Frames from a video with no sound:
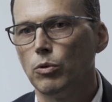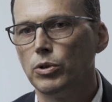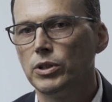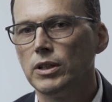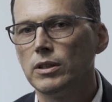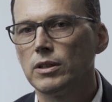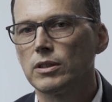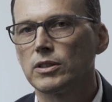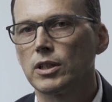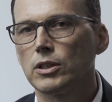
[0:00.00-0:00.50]

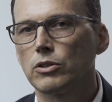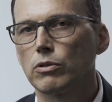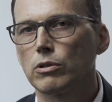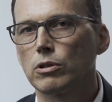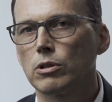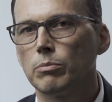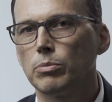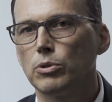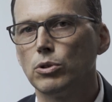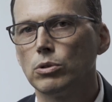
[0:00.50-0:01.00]
Within the
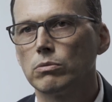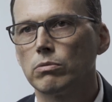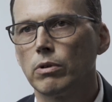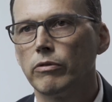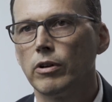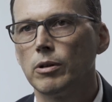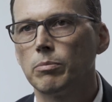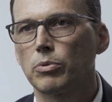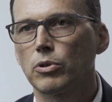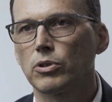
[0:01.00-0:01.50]
central compute,
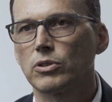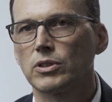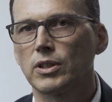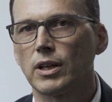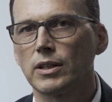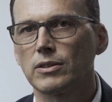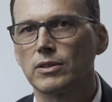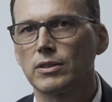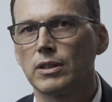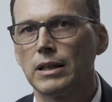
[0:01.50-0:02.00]
we will
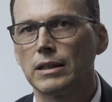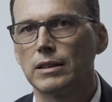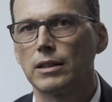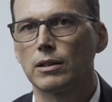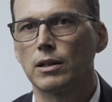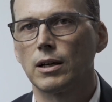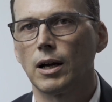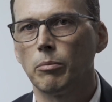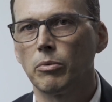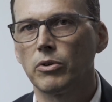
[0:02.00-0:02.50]
process
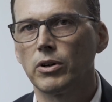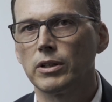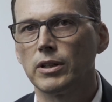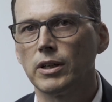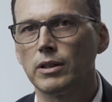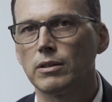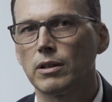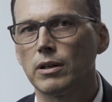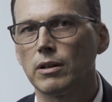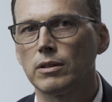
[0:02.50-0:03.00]
the camera
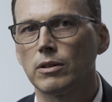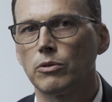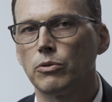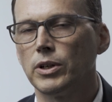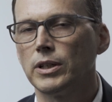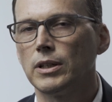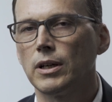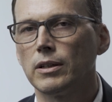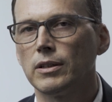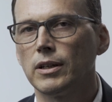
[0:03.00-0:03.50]
data,
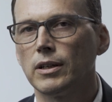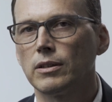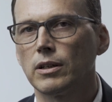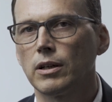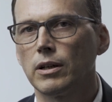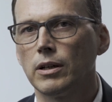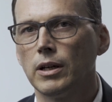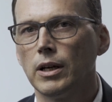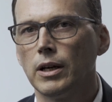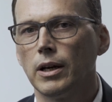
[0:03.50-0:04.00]
radar
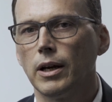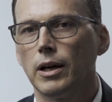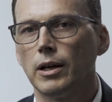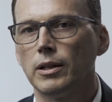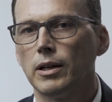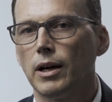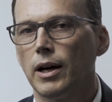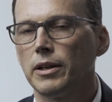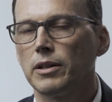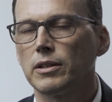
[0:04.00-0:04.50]
data,
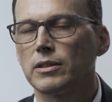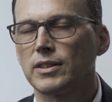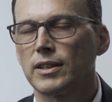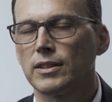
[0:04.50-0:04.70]
and other